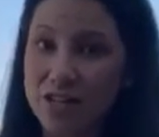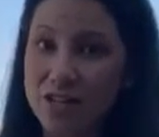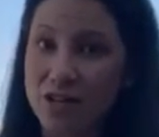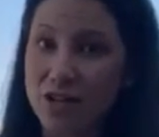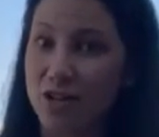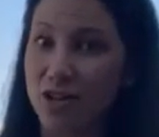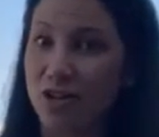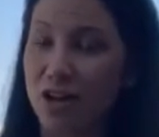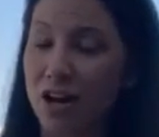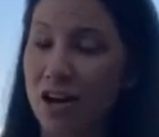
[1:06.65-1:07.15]
So
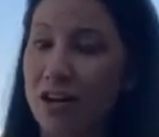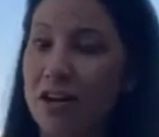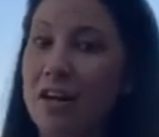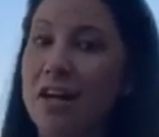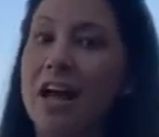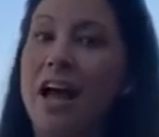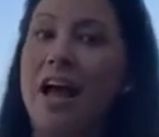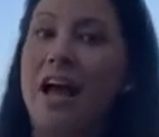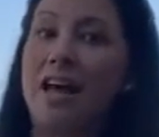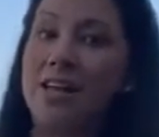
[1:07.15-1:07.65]
they're not
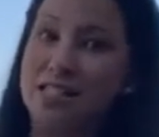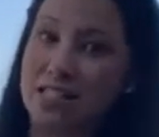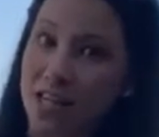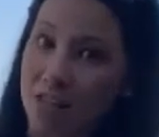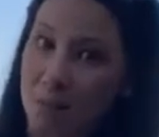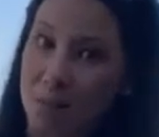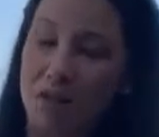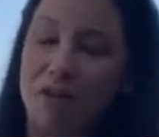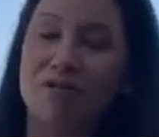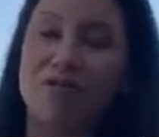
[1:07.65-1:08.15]

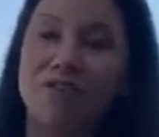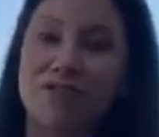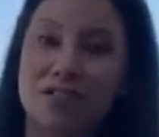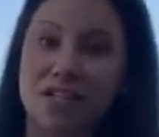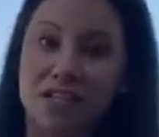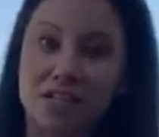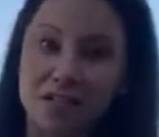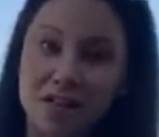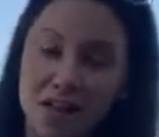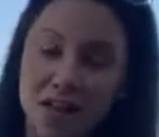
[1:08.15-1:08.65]
asking me
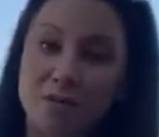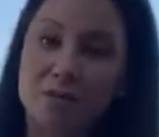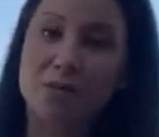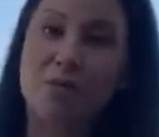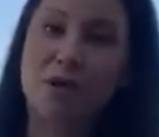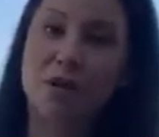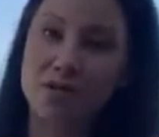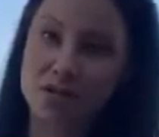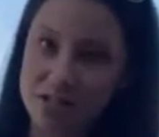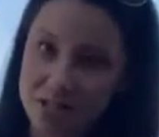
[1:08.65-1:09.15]
fifteen times,
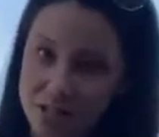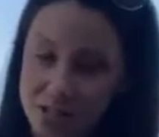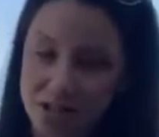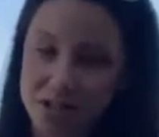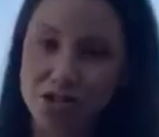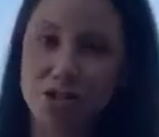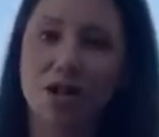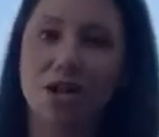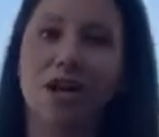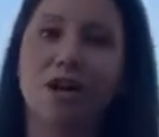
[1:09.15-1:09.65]
where's the
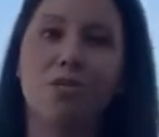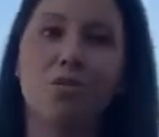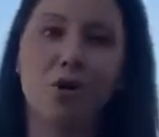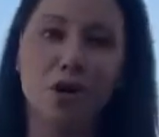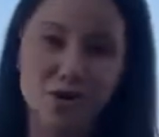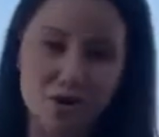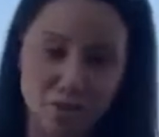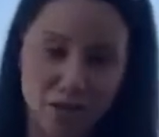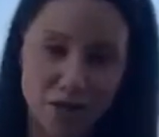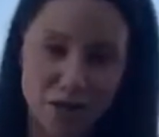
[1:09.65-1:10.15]
sunscreen,
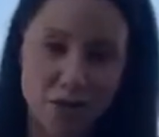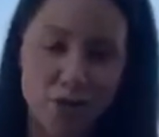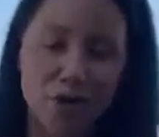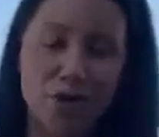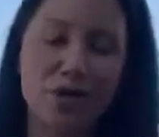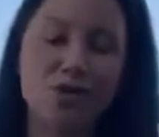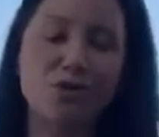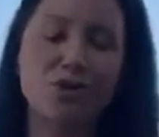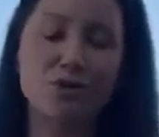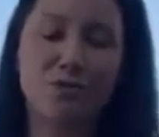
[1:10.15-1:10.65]
where's my
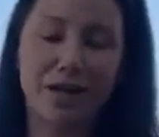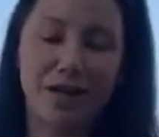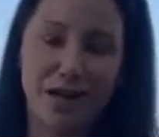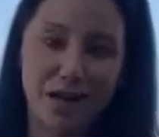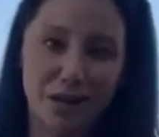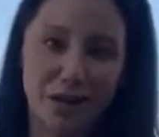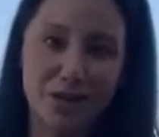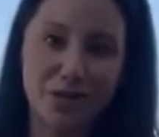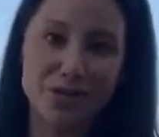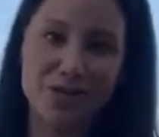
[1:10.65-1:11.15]
toys, where's my
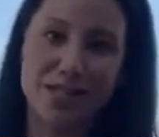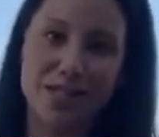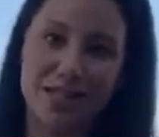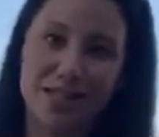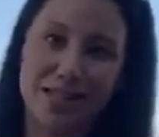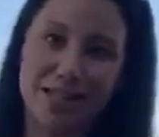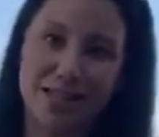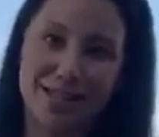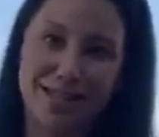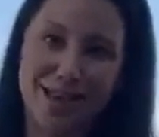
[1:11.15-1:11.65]
goggles, and things
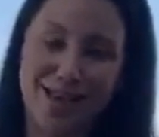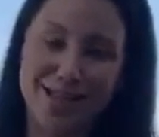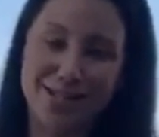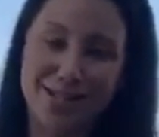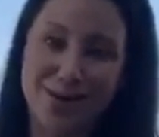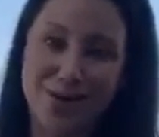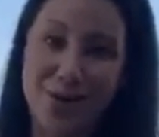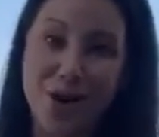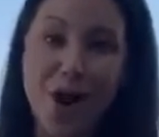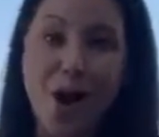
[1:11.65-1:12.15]
like that.
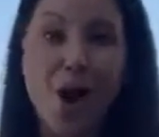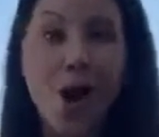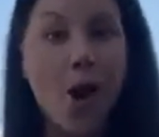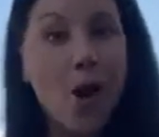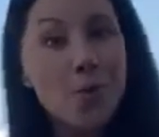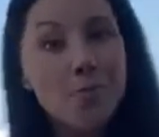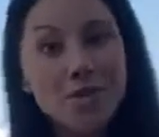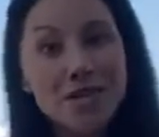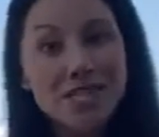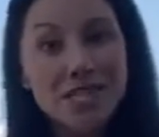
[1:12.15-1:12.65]
So
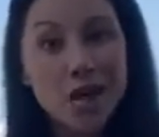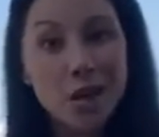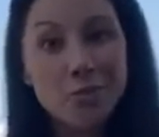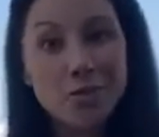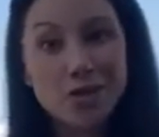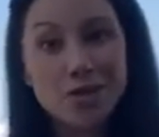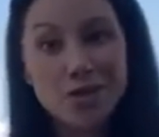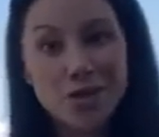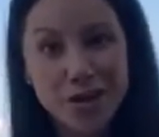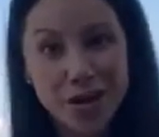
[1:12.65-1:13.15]
hope this helps
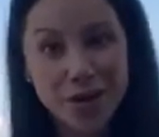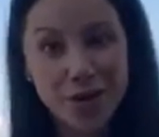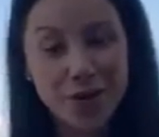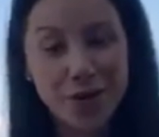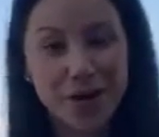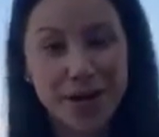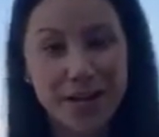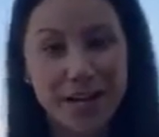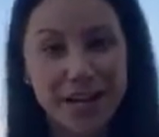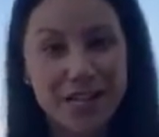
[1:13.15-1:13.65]
you get
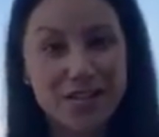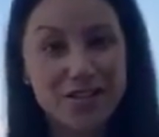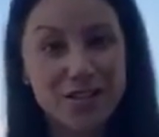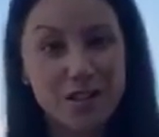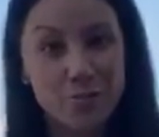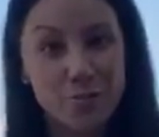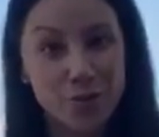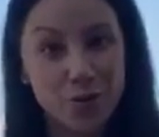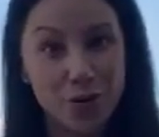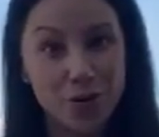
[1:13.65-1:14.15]
organized with the
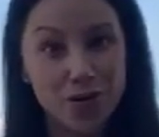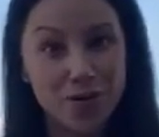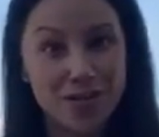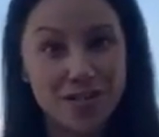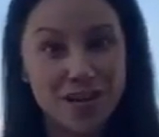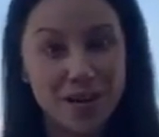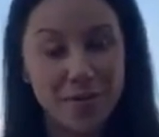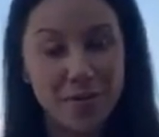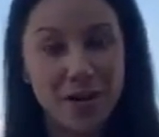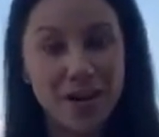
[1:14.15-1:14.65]
pool this
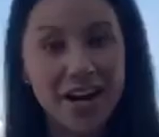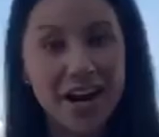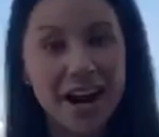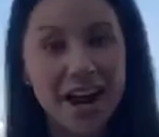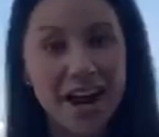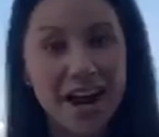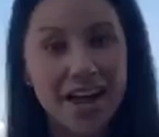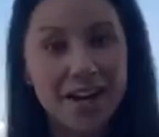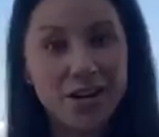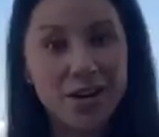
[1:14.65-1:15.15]
summer,
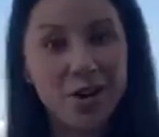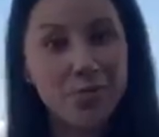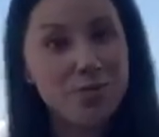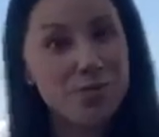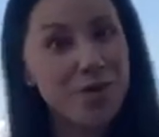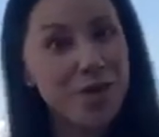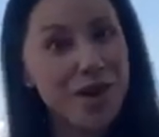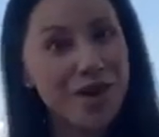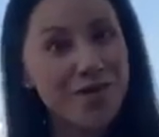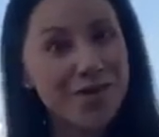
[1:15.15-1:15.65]
and hope you
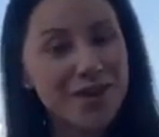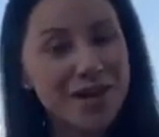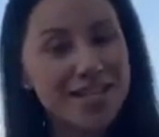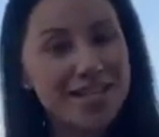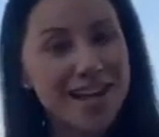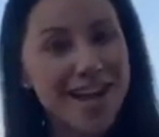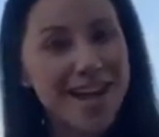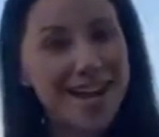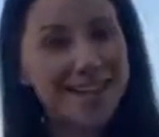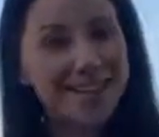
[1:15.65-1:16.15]
all have a great
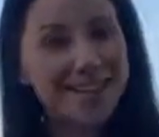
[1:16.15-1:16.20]
day.